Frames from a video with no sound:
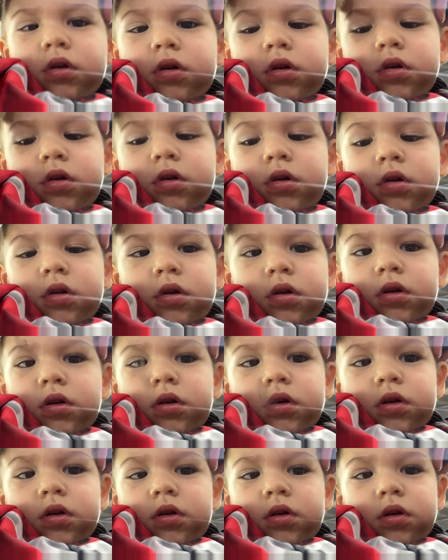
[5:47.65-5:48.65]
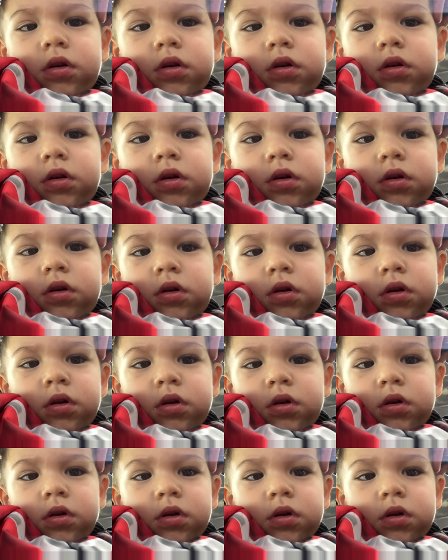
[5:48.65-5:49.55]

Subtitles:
No one is speaking in this clip.